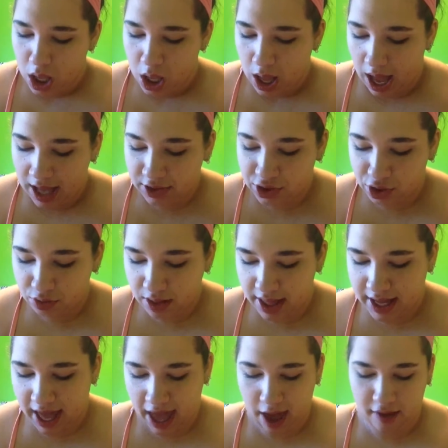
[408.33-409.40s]
I do like
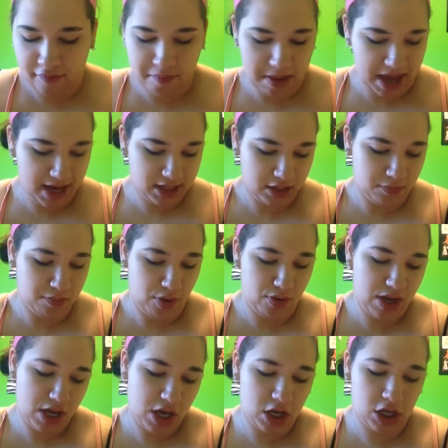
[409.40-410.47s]
Half Baked and Booty
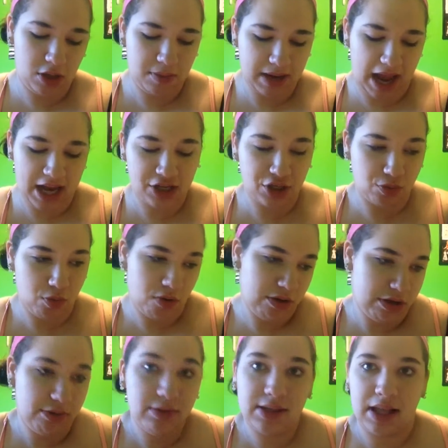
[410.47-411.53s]
Call, but I just won't
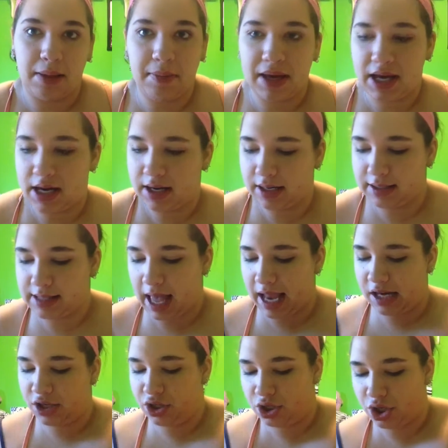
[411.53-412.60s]
use them because I
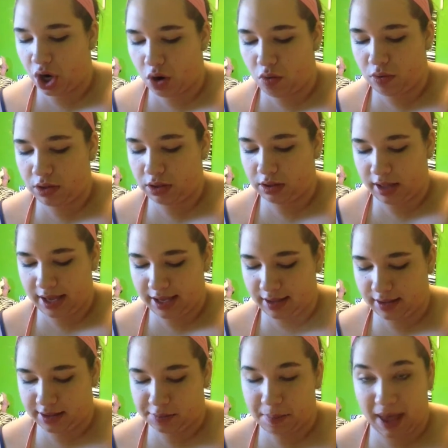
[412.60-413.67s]
don't like
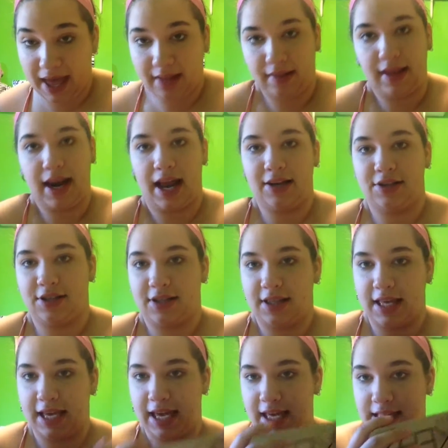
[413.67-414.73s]
this palette. I just
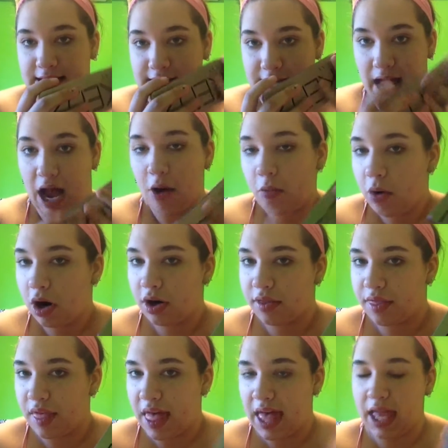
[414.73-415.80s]
think it's not
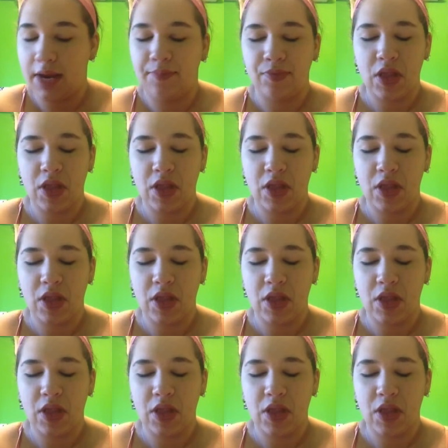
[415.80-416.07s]
worth it.